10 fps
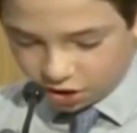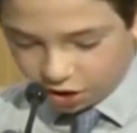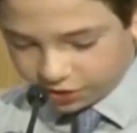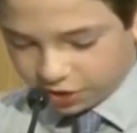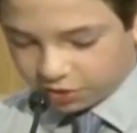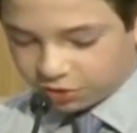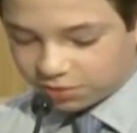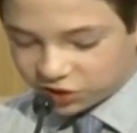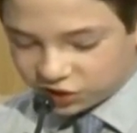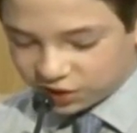although it
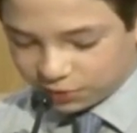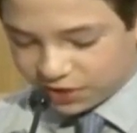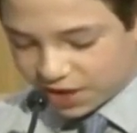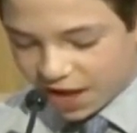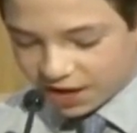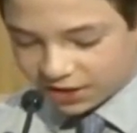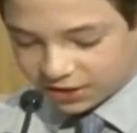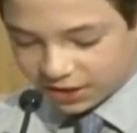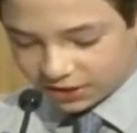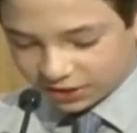would be cheaper in the
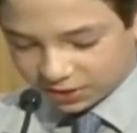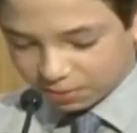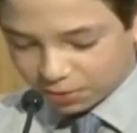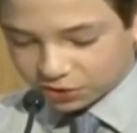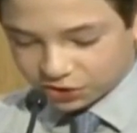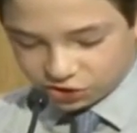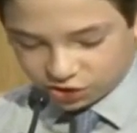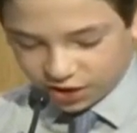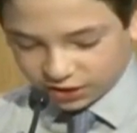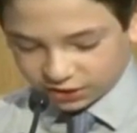end since most
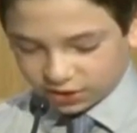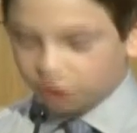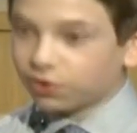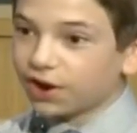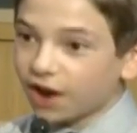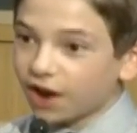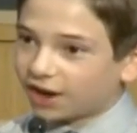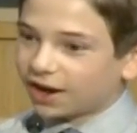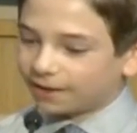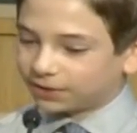trays would
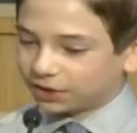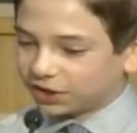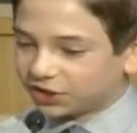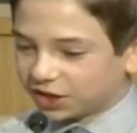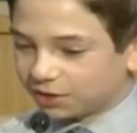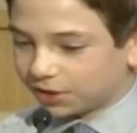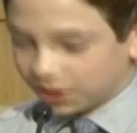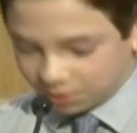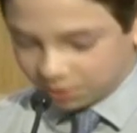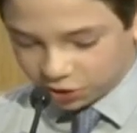not have to
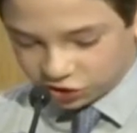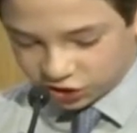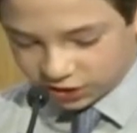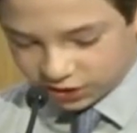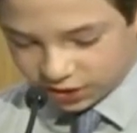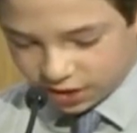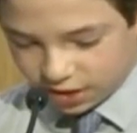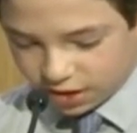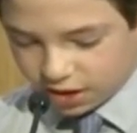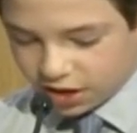continually be purchased.
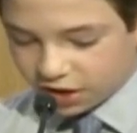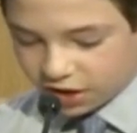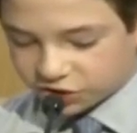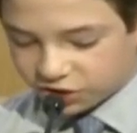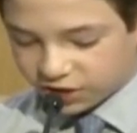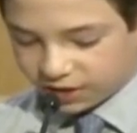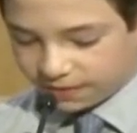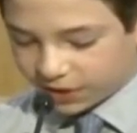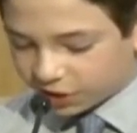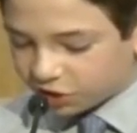An
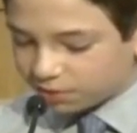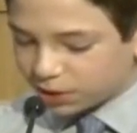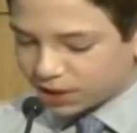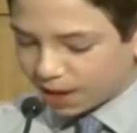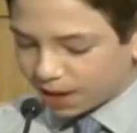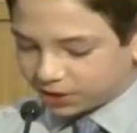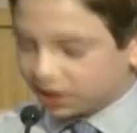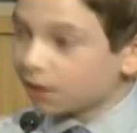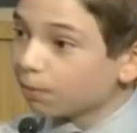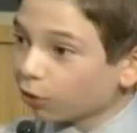alternative that could be
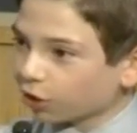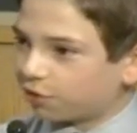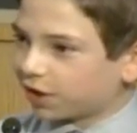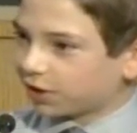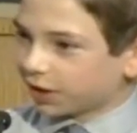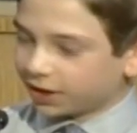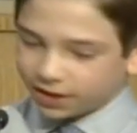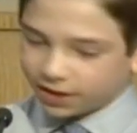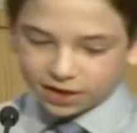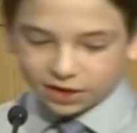adopted more quickly
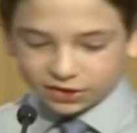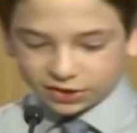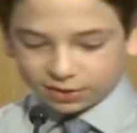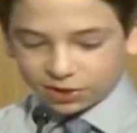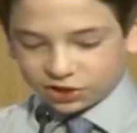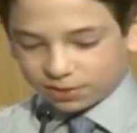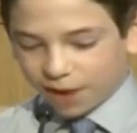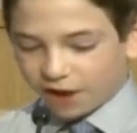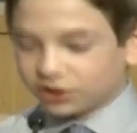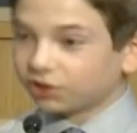is to switch to
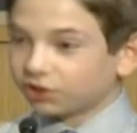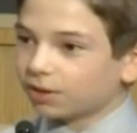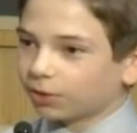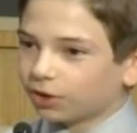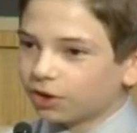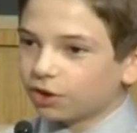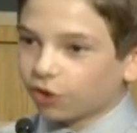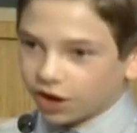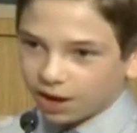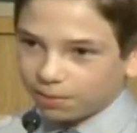biodegradable
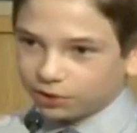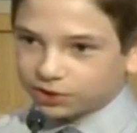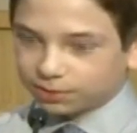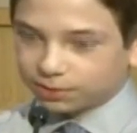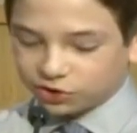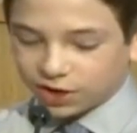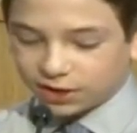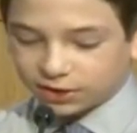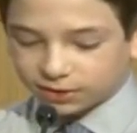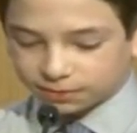or compostable
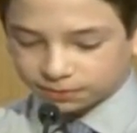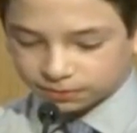trays.